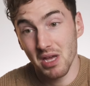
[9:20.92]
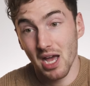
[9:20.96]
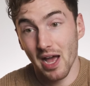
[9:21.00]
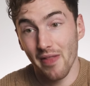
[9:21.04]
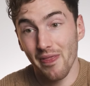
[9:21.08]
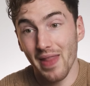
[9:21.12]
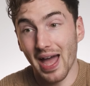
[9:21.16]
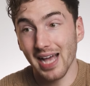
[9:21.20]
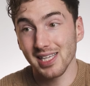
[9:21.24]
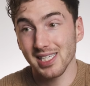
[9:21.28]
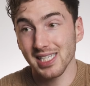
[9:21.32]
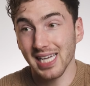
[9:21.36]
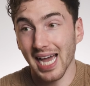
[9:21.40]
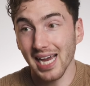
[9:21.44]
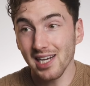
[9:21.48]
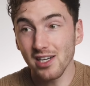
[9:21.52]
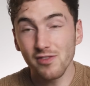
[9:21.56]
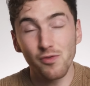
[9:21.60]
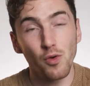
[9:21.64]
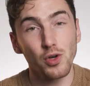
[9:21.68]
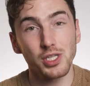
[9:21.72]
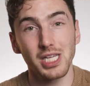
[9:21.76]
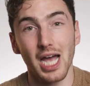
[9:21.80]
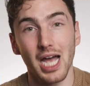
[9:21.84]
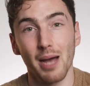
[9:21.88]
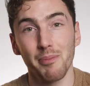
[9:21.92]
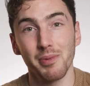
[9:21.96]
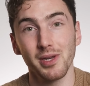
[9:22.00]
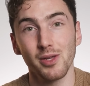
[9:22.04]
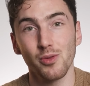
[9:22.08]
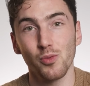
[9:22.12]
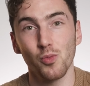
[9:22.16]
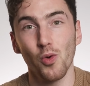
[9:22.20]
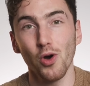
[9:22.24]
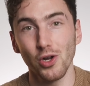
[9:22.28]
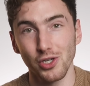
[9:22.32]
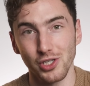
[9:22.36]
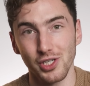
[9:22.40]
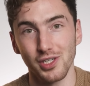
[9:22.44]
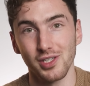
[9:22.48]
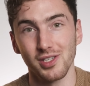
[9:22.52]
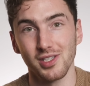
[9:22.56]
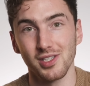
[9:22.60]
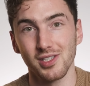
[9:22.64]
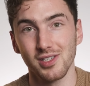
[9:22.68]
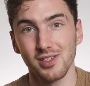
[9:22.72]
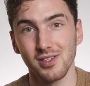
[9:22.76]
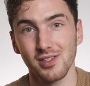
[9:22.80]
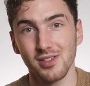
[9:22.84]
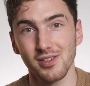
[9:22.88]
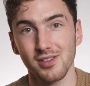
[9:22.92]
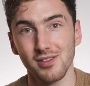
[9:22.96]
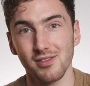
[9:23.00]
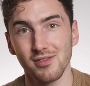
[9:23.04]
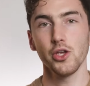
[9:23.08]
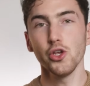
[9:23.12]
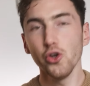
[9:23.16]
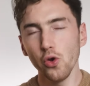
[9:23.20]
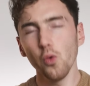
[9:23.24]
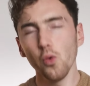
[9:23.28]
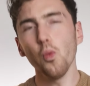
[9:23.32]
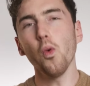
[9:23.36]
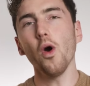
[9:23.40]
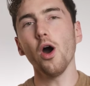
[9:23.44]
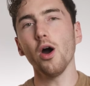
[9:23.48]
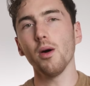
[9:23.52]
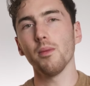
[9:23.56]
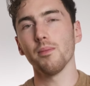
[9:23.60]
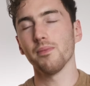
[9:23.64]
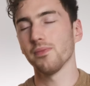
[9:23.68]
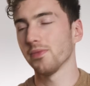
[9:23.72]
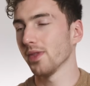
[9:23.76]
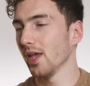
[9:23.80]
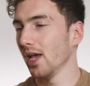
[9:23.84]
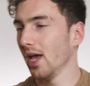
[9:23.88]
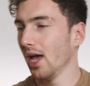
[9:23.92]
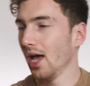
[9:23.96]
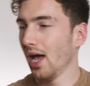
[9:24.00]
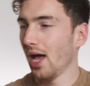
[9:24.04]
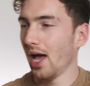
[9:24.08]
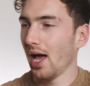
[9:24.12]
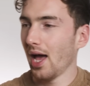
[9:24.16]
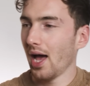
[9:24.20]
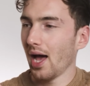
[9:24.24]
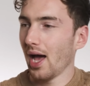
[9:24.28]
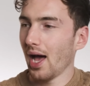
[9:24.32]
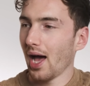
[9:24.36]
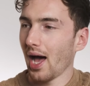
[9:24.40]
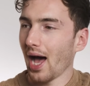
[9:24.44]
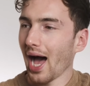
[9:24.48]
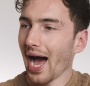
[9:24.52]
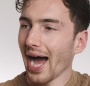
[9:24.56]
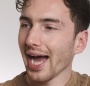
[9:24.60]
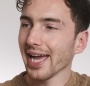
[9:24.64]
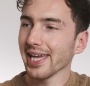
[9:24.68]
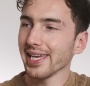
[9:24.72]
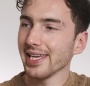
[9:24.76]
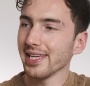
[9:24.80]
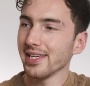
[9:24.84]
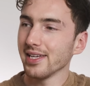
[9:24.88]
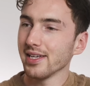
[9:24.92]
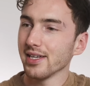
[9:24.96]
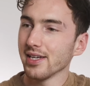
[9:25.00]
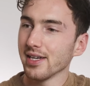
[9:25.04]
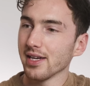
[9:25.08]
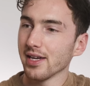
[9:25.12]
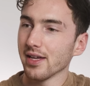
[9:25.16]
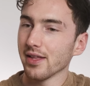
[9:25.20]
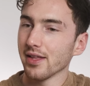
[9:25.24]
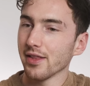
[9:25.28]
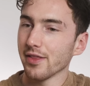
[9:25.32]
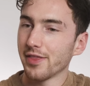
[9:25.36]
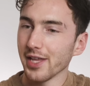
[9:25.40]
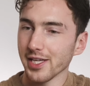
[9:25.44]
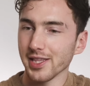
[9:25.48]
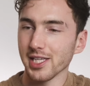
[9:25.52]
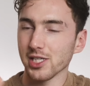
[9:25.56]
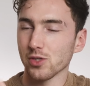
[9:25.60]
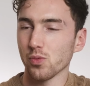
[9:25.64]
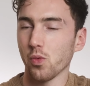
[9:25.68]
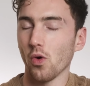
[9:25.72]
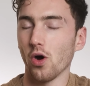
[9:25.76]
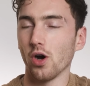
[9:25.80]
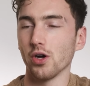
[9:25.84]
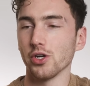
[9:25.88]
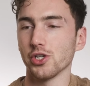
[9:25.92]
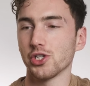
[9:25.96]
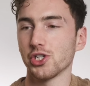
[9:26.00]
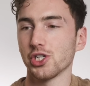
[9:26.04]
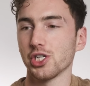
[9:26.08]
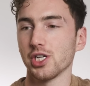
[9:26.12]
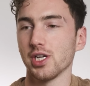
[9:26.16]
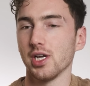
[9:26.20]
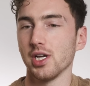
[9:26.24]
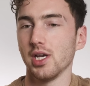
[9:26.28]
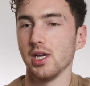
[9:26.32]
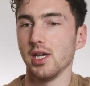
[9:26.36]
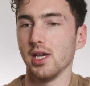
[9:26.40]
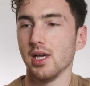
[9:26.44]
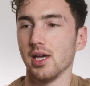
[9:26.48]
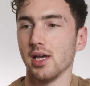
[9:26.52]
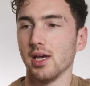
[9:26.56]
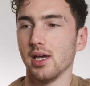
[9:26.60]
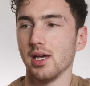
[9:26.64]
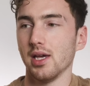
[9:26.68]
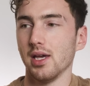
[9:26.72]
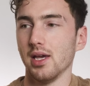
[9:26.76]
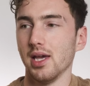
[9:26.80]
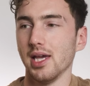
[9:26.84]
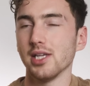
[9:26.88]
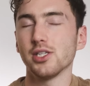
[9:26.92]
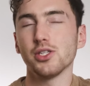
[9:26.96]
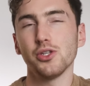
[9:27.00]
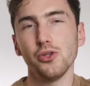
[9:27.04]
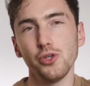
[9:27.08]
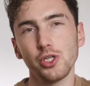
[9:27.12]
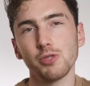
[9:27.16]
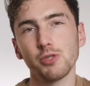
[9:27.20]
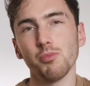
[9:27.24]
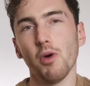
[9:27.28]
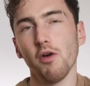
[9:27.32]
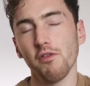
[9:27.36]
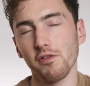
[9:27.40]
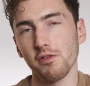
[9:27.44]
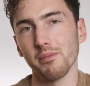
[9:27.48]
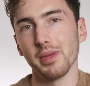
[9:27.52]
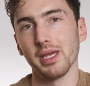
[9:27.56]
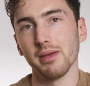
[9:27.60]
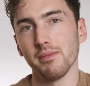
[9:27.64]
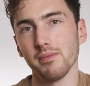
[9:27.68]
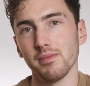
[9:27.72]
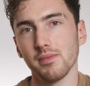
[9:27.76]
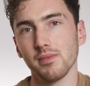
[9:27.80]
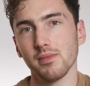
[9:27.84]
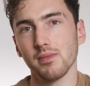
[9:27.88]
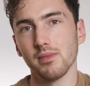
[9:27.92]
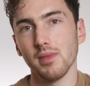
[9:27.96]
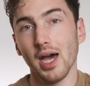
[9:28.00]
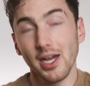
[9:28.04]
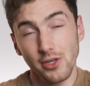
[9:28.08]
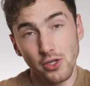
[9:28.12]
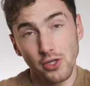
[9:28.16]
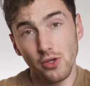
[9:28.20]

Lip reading: And that's kind of what's happening with watches. You know what? I think this watch is too small for me. I